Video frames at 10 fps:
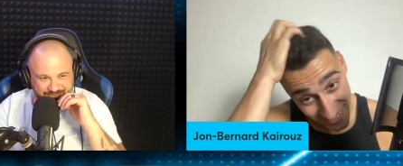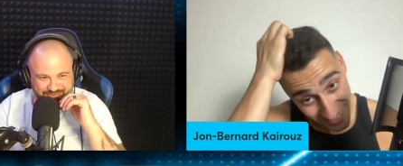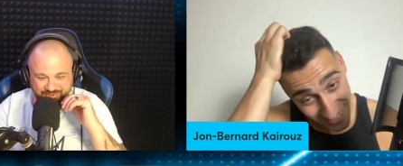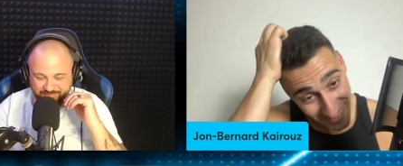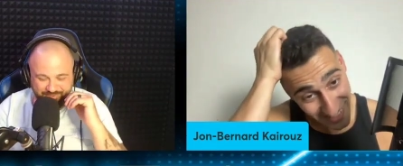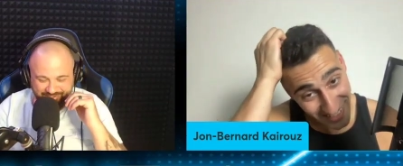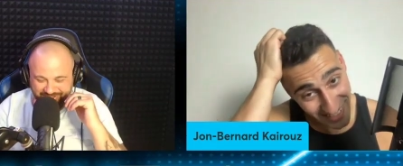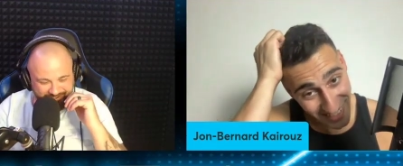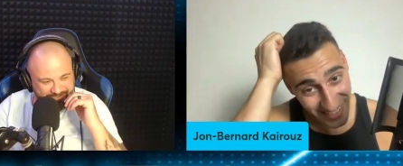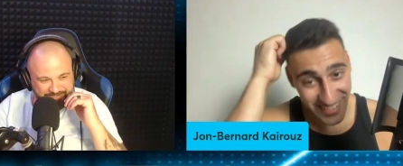Speaker 1: in return. But I uh,
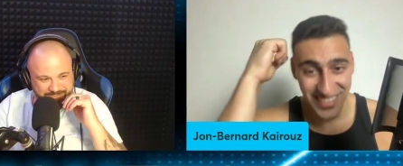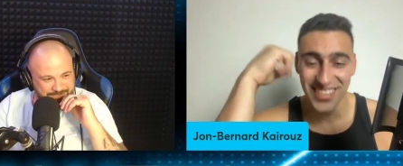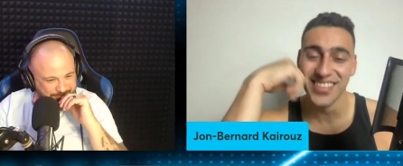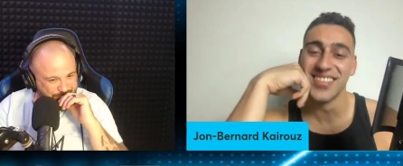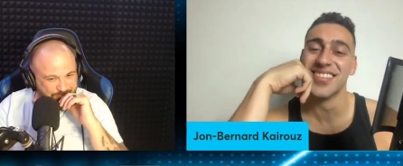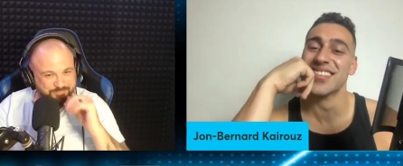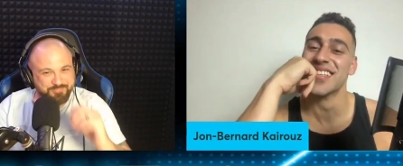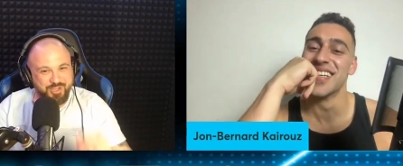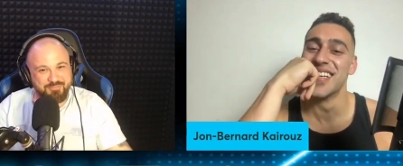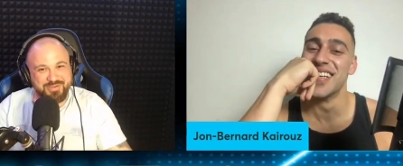yeah,
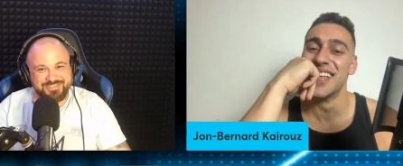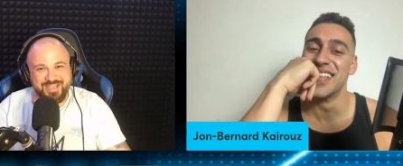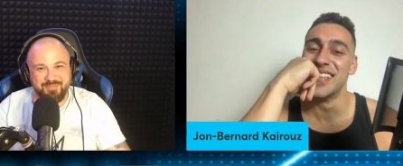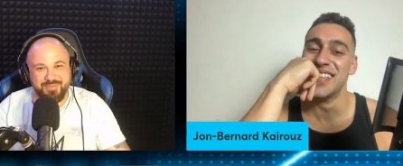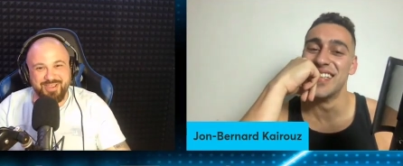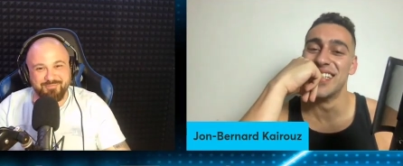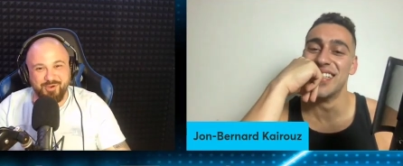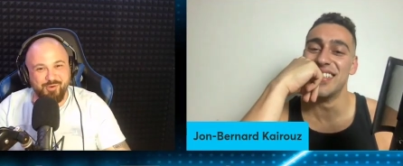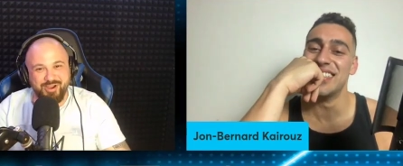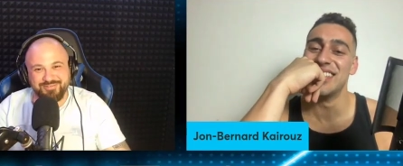I missed that bet.
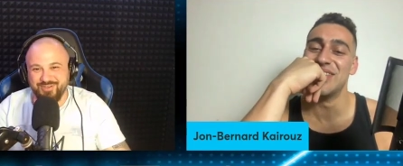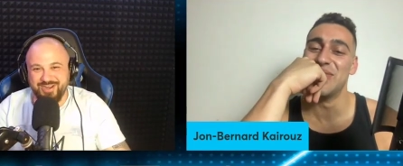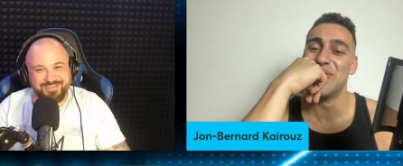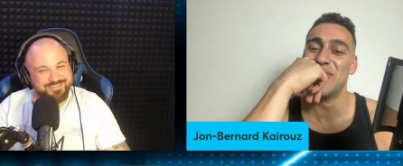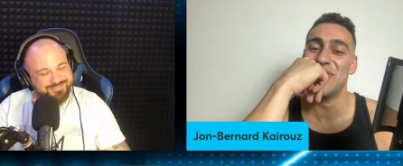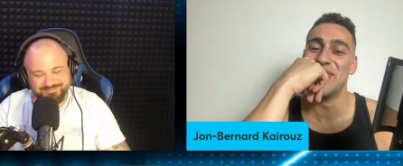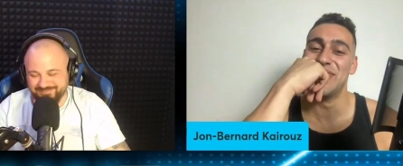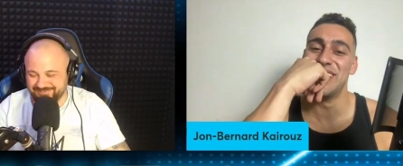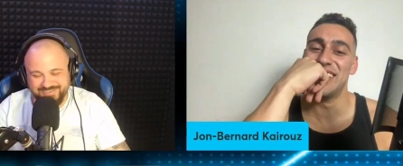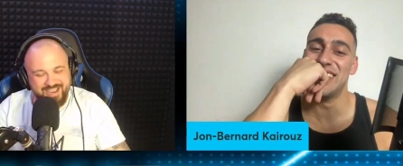My wife's like,
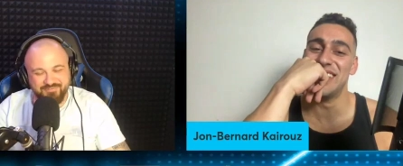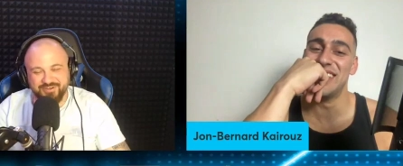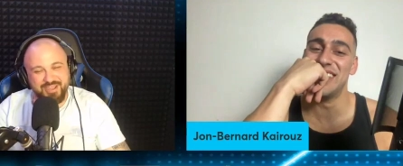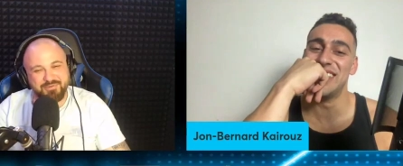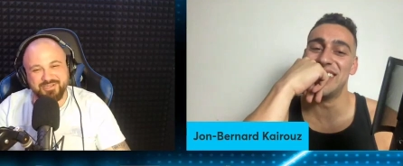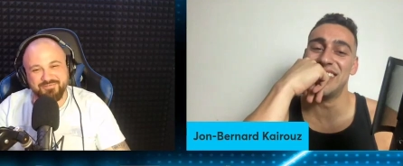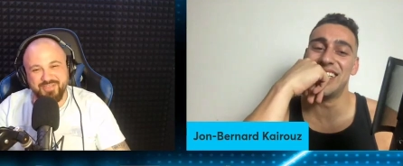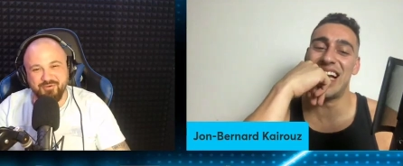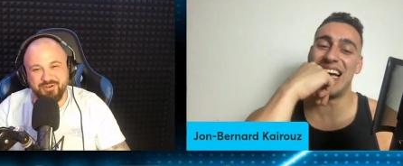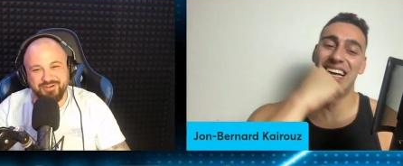never let me
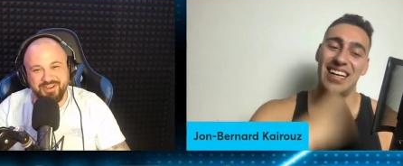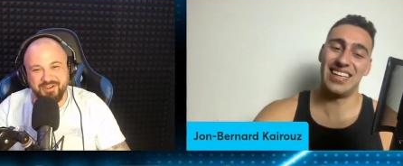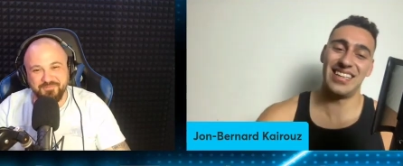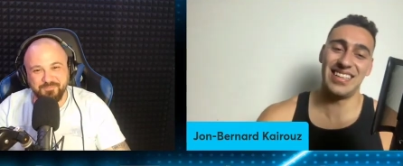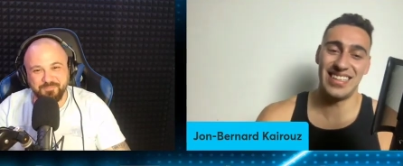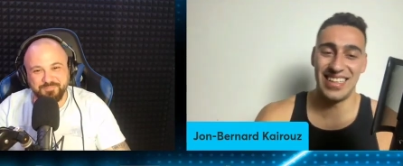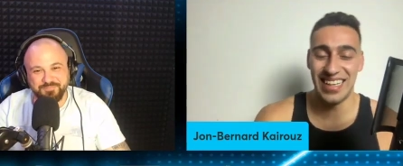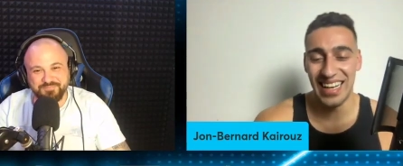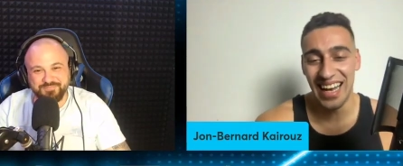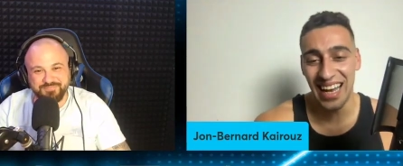live that one down.
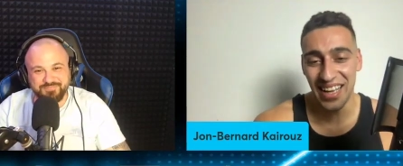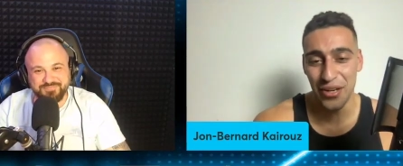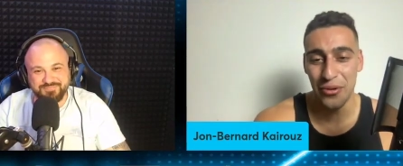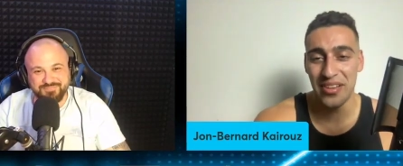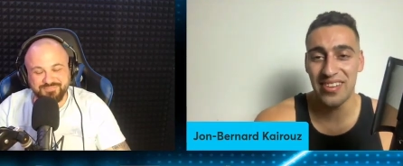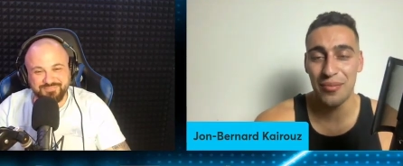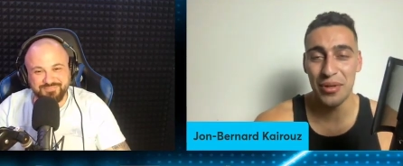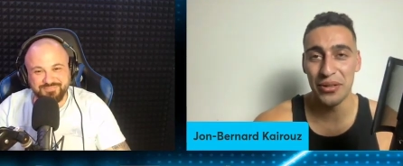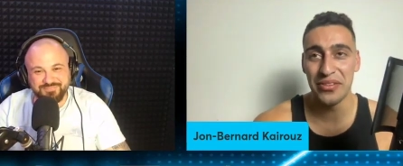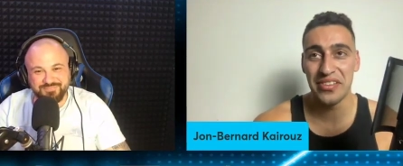
Speaker 2: Uh, you win
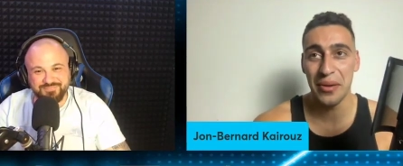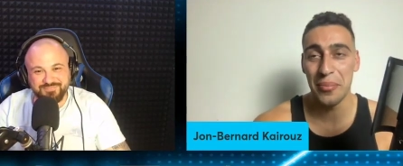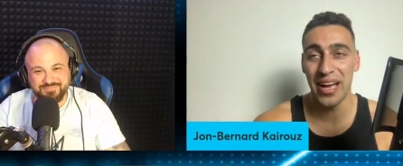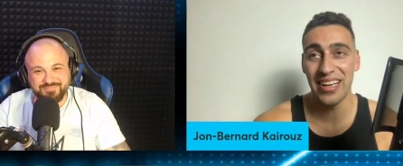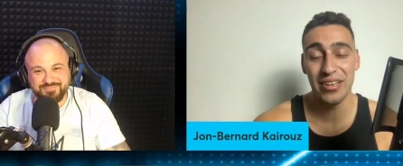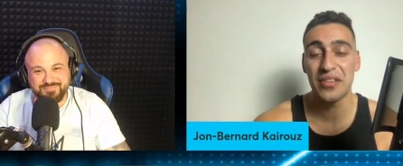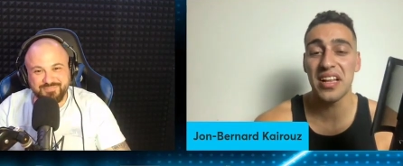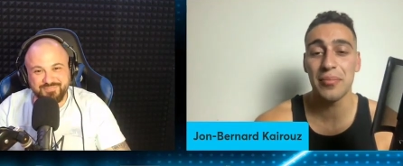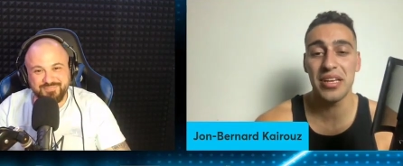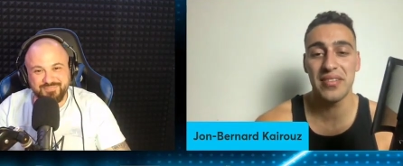some, you lose some, mate. You're
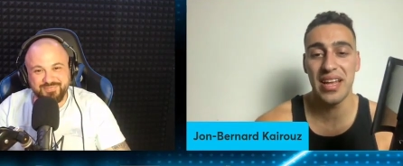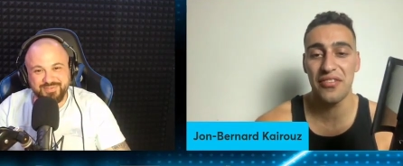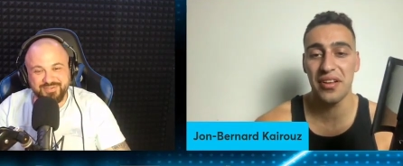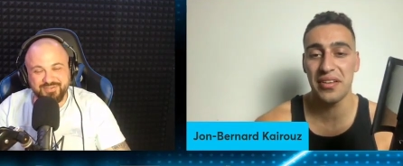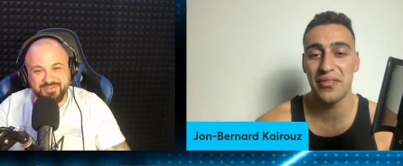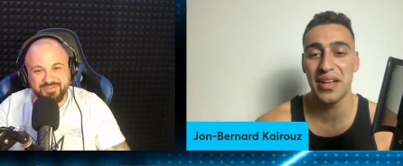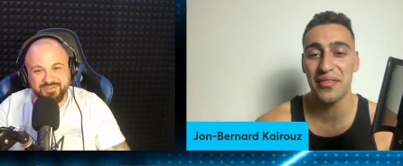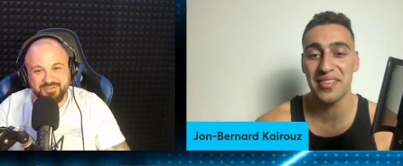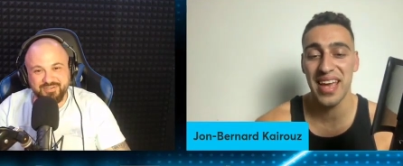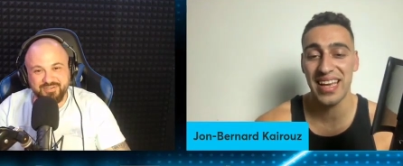telling me you've never you've
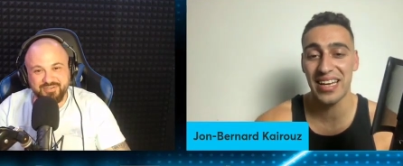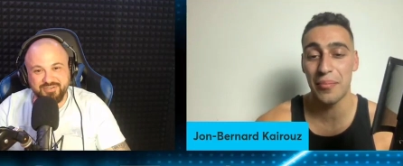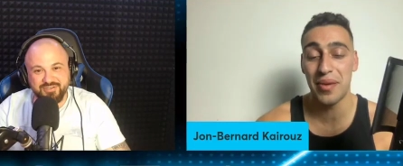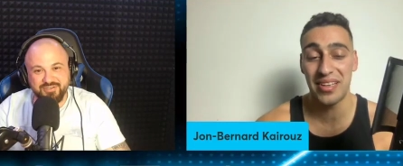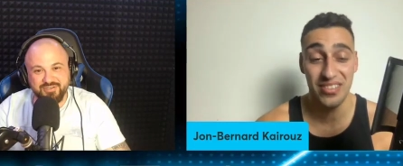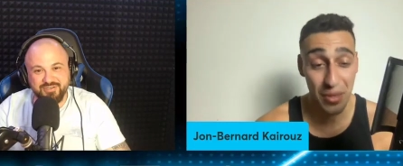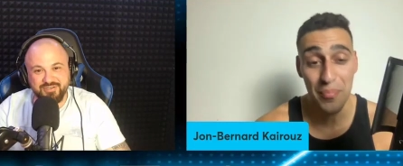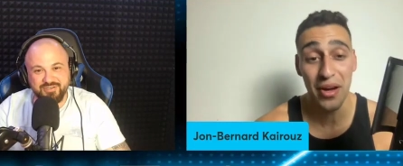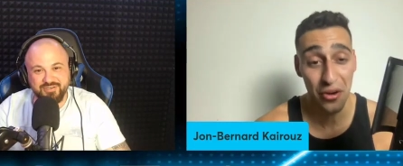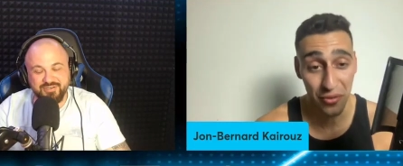never taken a bet because you
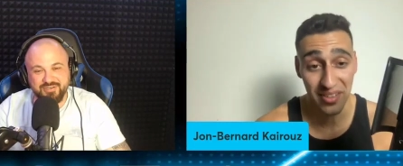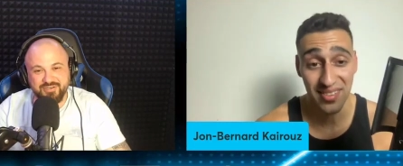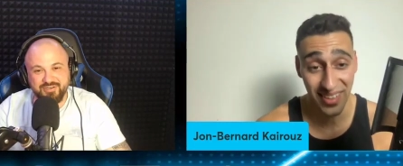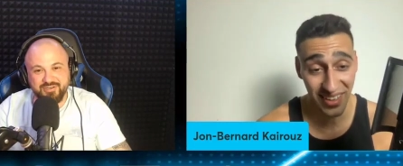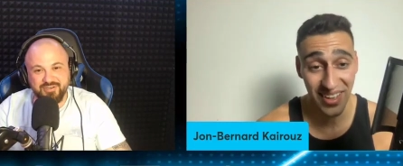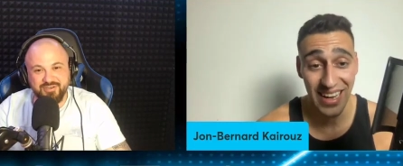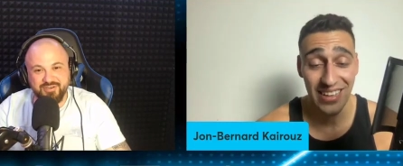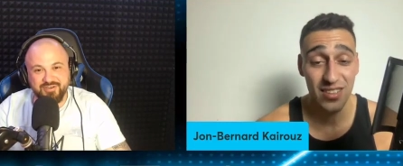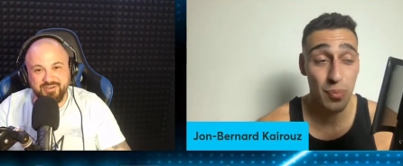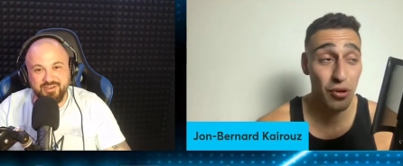can bet on wrestling.
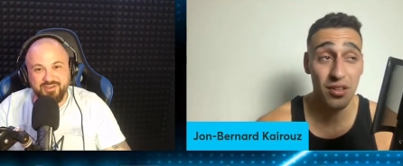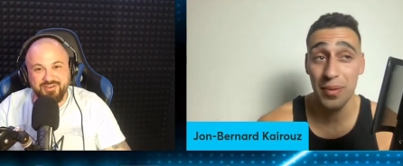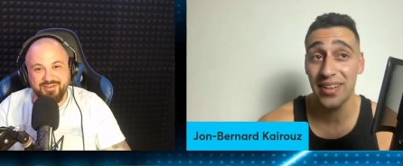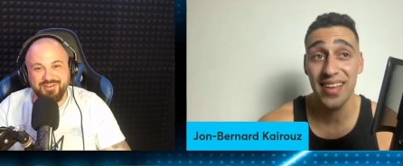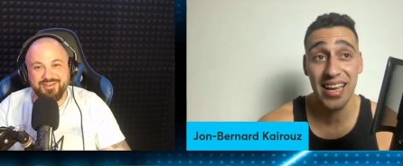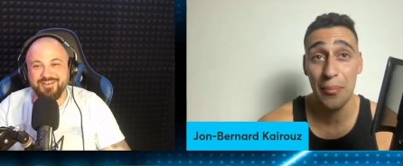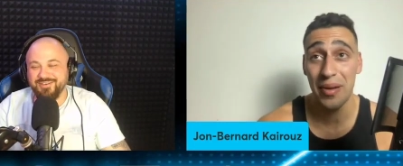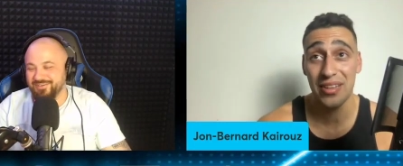Sports better taking